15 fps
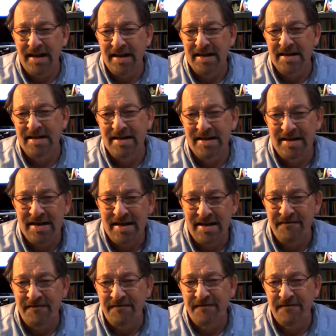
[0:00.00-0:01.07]
it's the
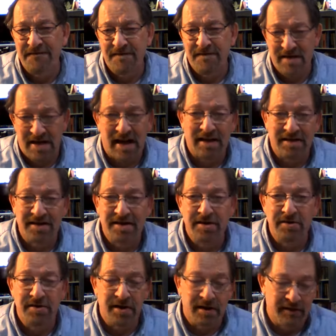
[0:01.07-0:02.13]

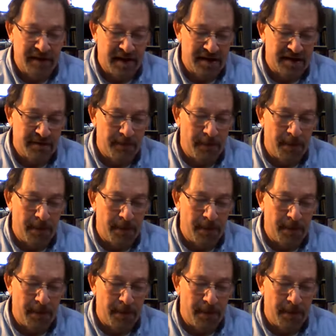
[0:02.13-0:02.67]
Constitutional Convention.